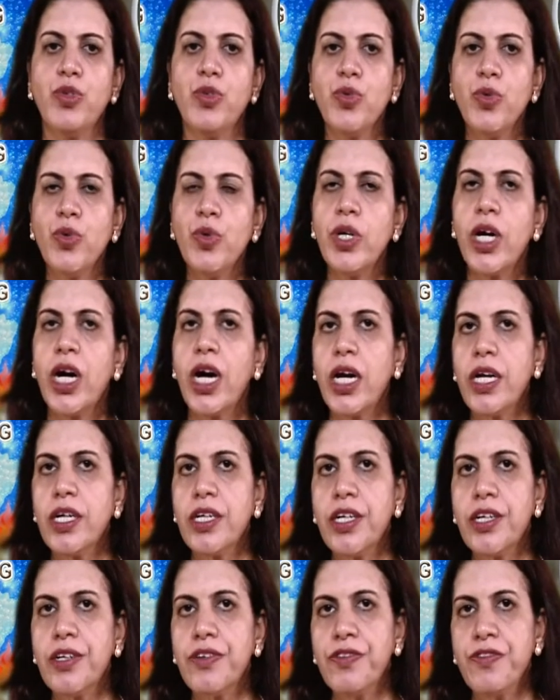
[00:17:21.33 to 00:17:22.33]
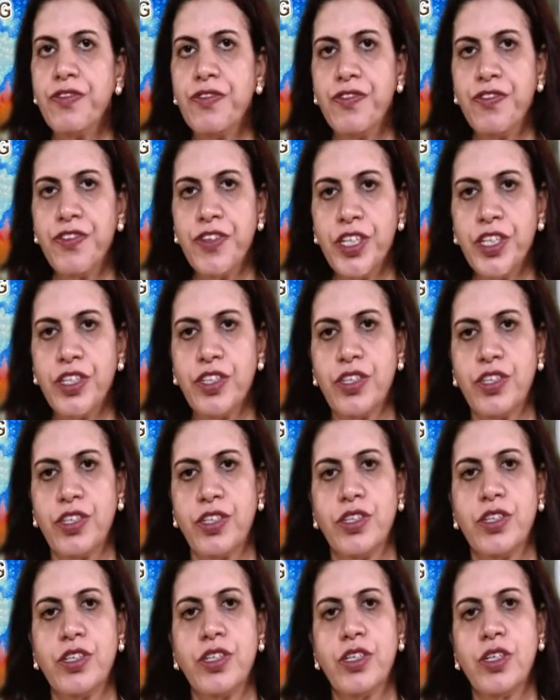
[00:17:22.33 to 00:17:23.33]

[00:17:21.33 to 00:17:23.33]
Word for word: 200 feet